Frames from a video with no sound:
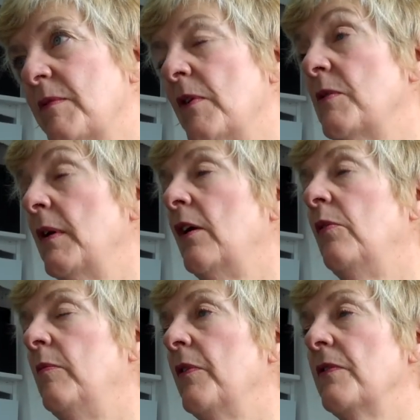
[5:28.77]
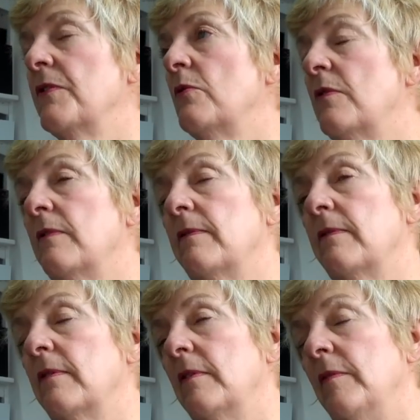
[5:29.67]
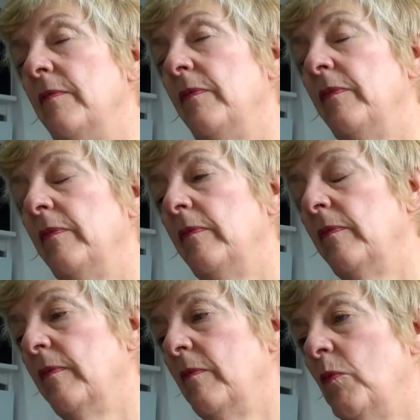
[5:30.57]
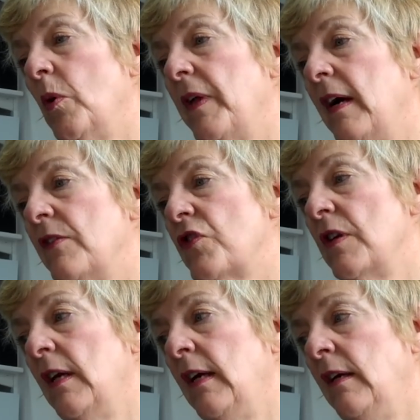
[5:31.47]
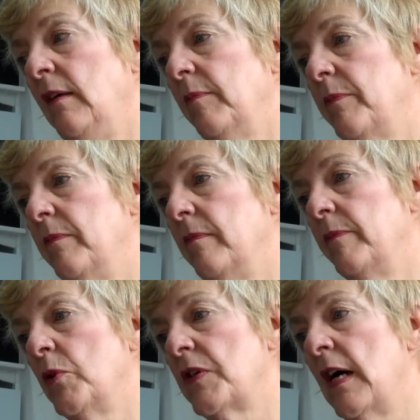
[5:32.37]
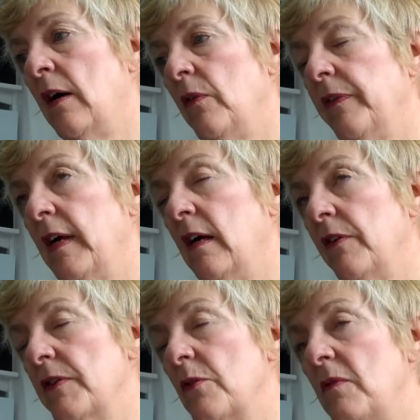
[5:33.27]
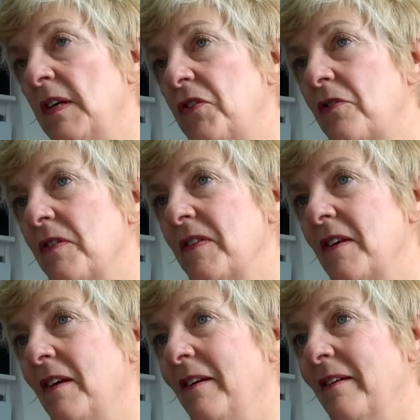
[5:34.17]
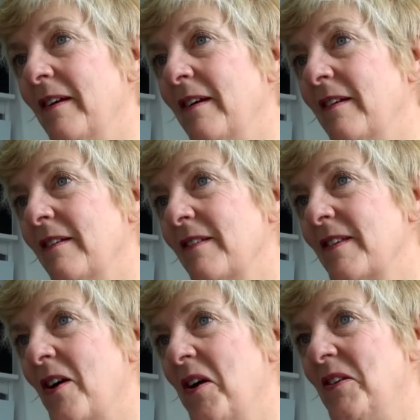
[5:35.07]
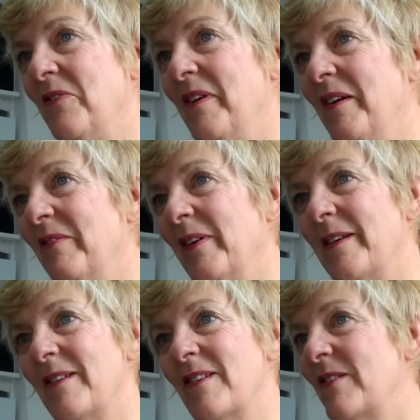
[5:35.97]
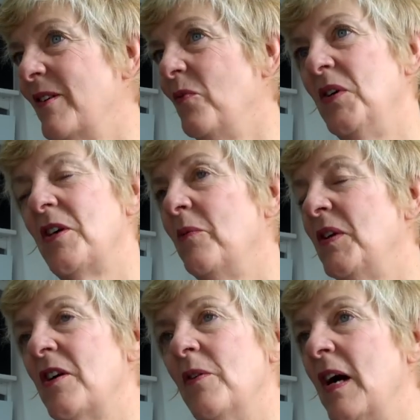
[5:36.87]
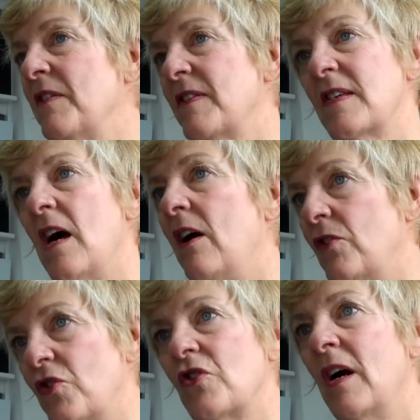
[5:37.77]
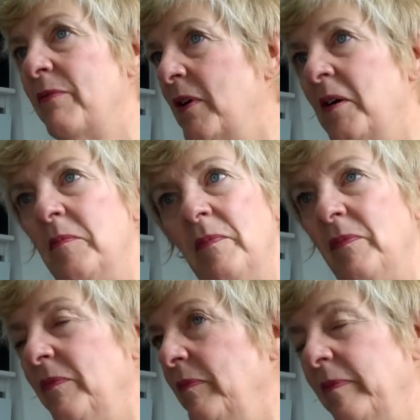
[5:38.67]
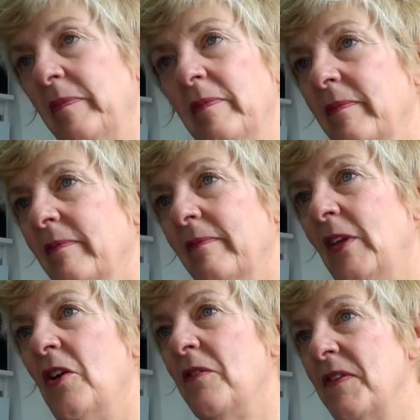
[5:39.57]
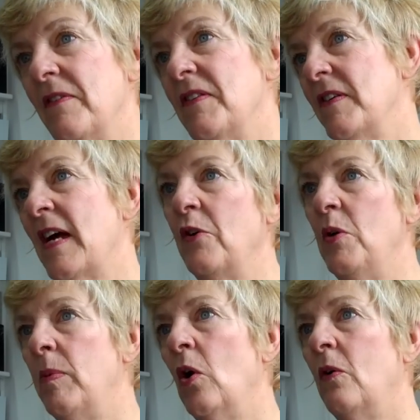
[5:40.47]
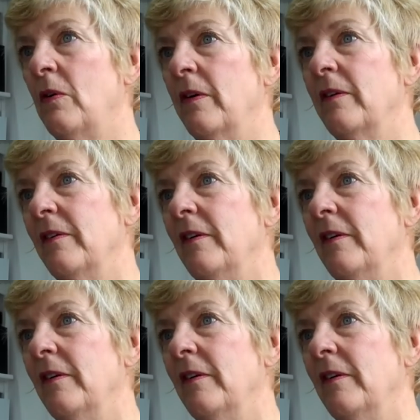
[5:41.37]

I suppose we help them with the sort of, what they actually put out there, the sort of literacy side of it, but we don't we don't as such have a, you know, this is how you blog.